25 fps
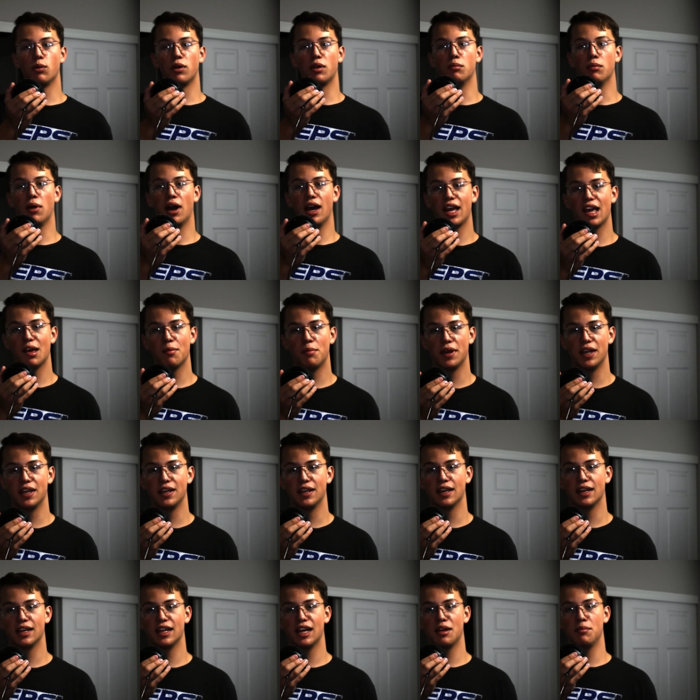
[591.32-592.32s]
in my
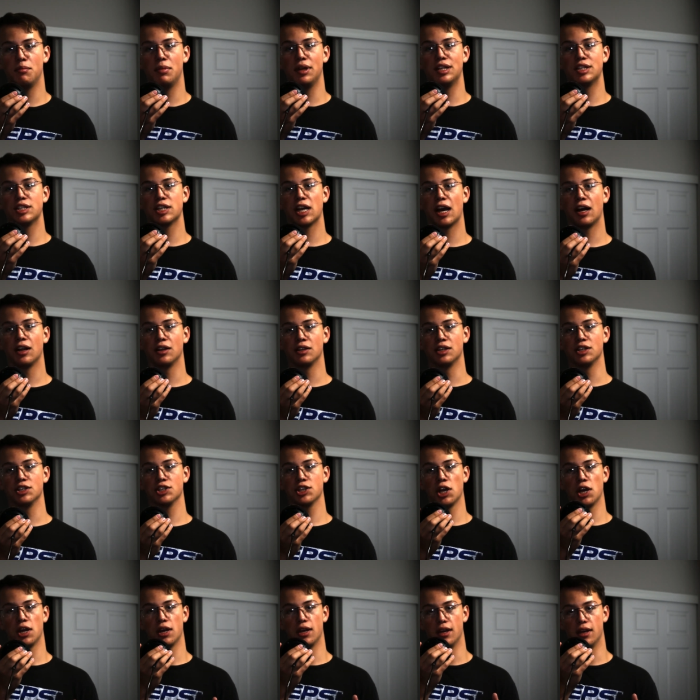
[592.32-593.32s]
opinion, it'd be childish
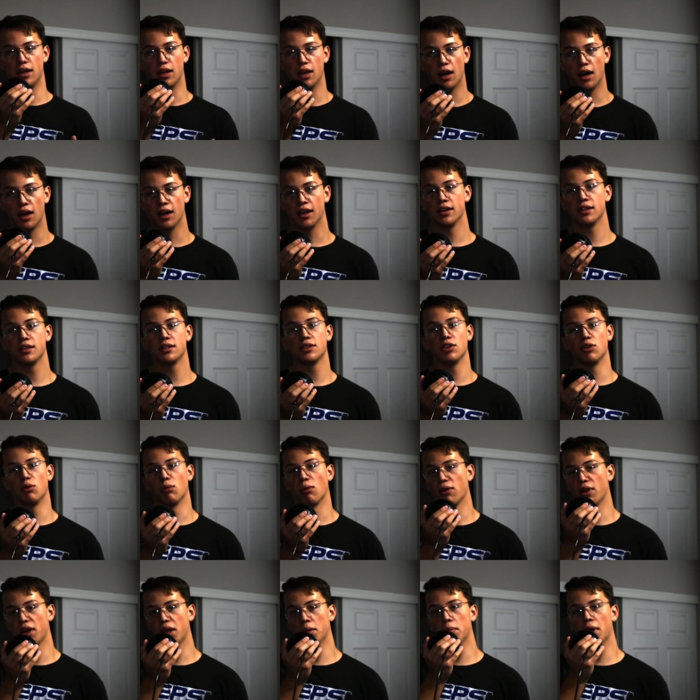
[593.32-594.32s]
not to
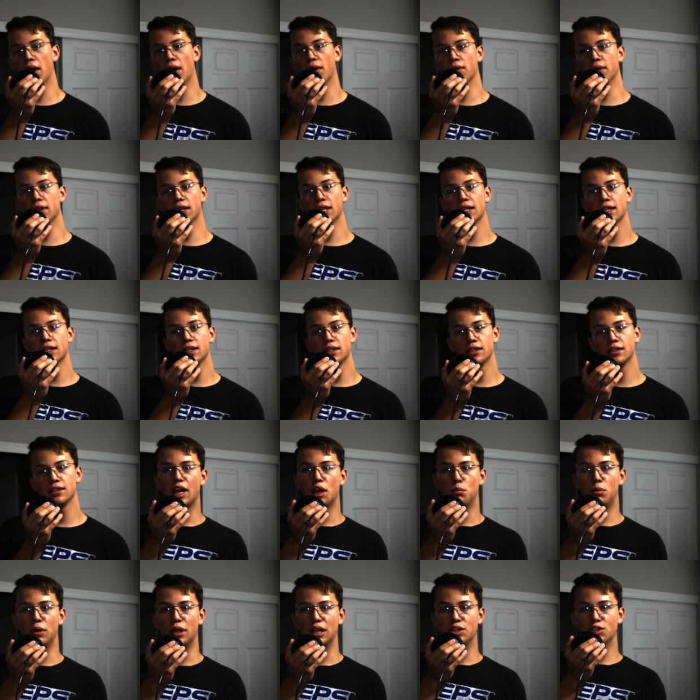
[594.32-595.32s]
worry about it.
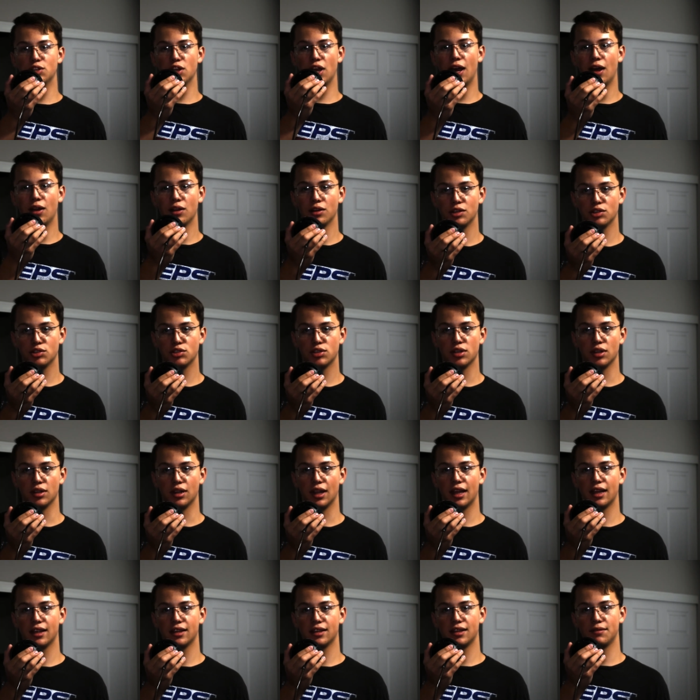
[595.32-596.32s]
It'd be childish to
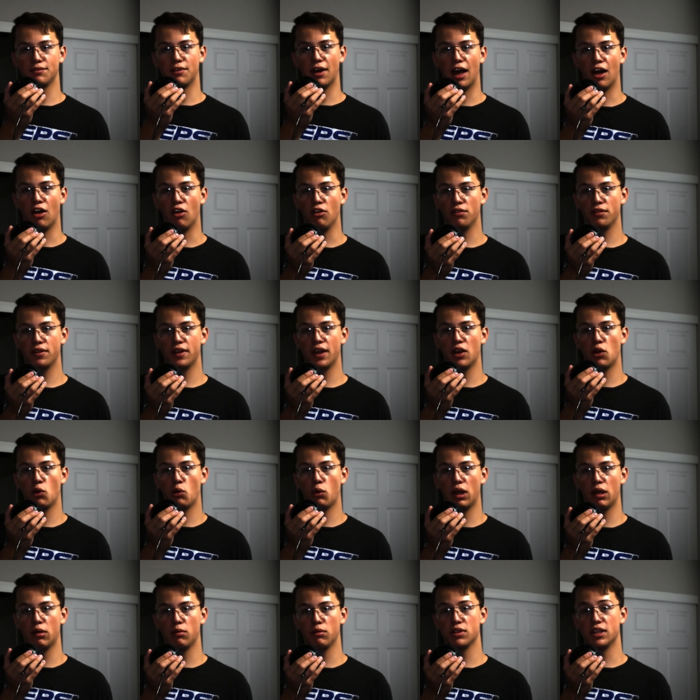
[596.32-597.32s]
let Valve get
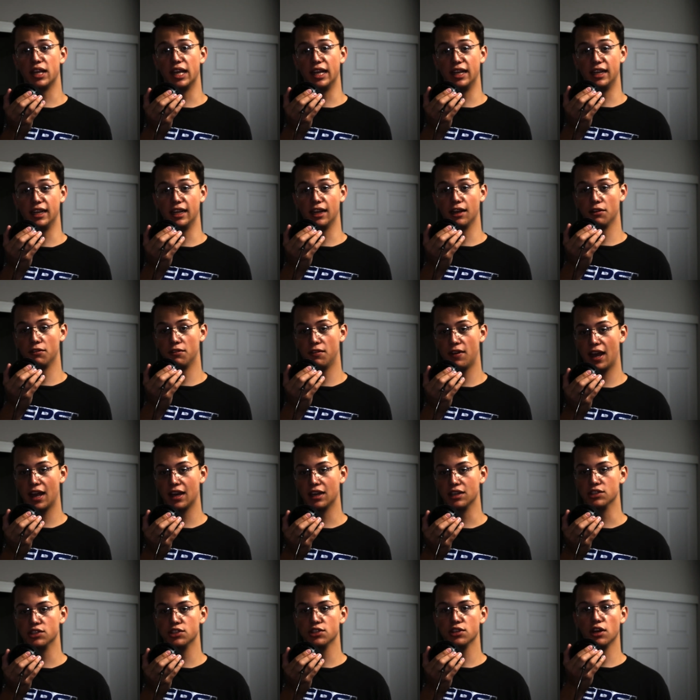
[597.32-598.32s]
away with taking
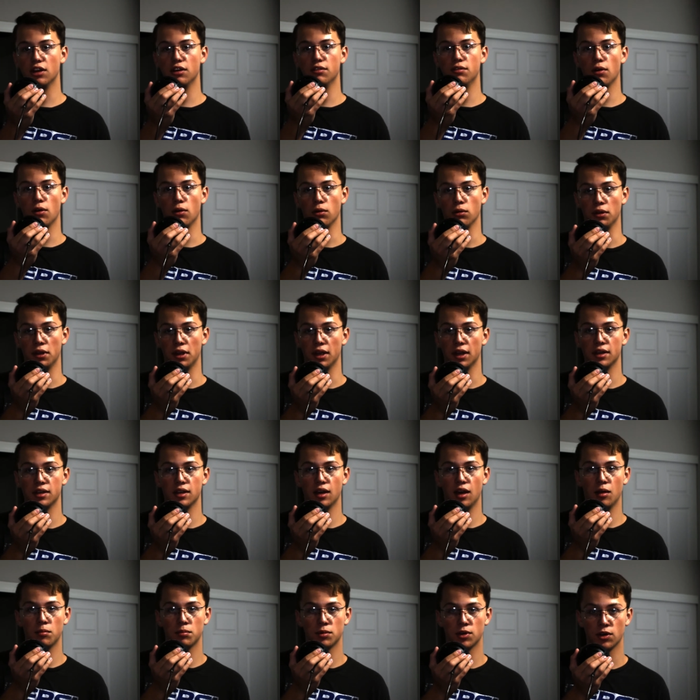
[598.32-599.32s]
advantage of early
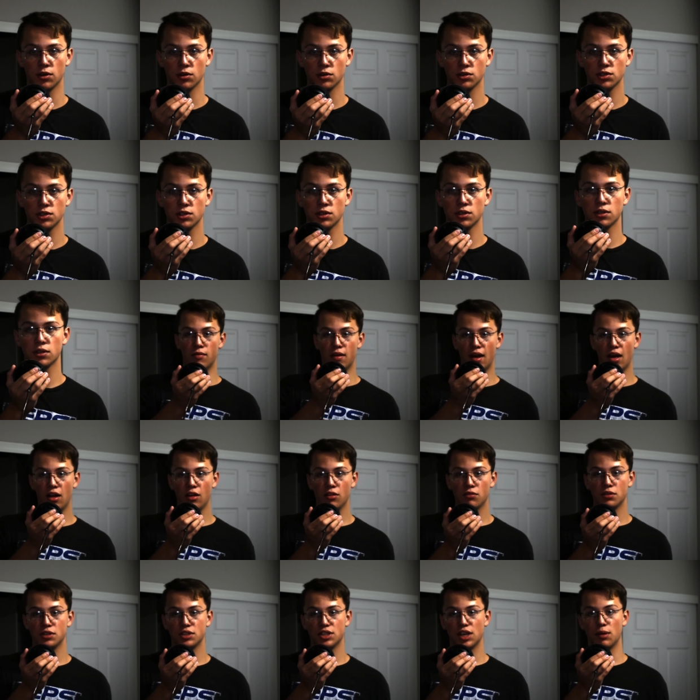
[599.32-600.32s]
adopters.
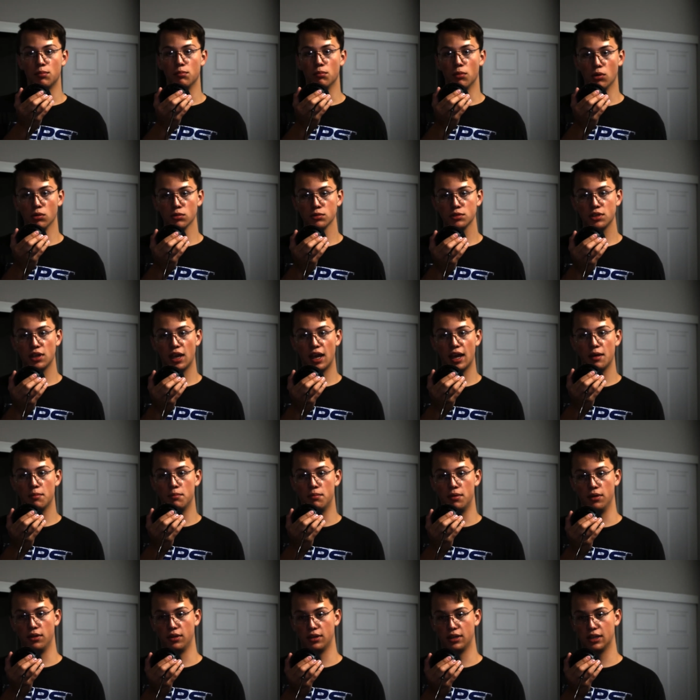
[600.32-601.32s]
Valve is a
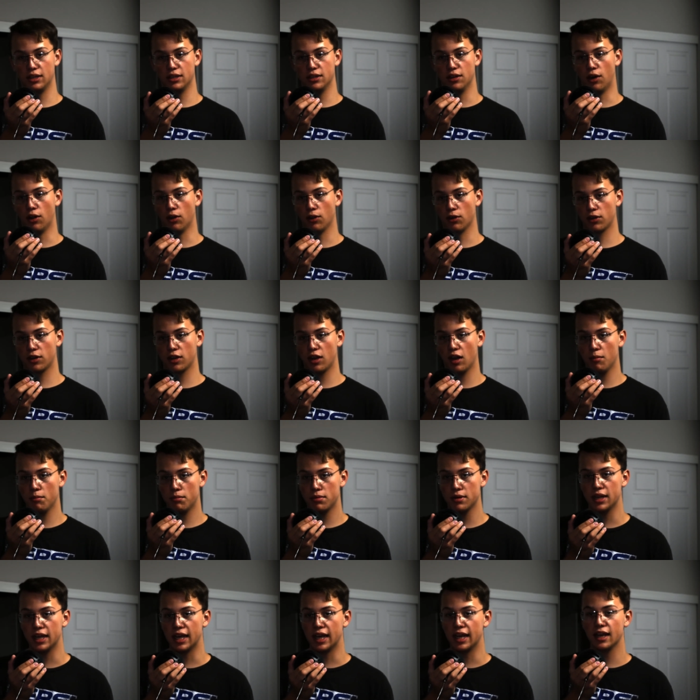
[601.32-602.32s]
multi-billion-dollar
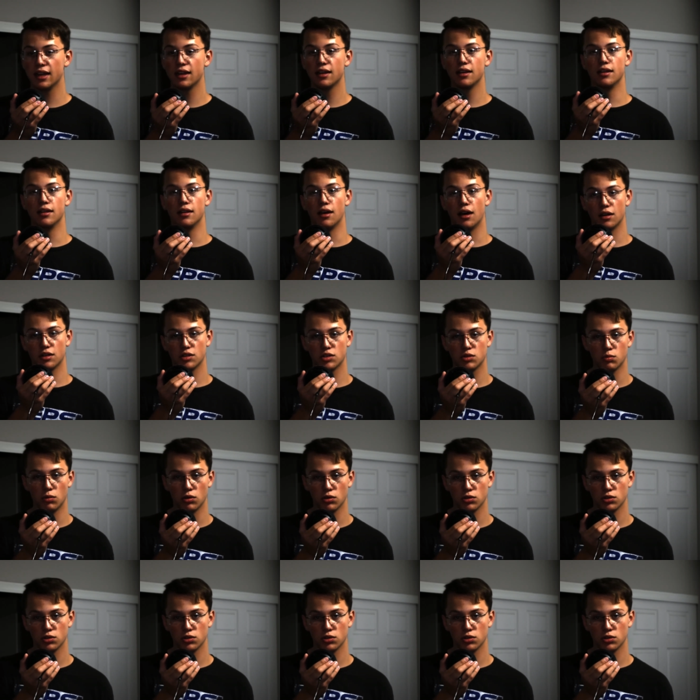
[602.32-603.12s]
company, not a small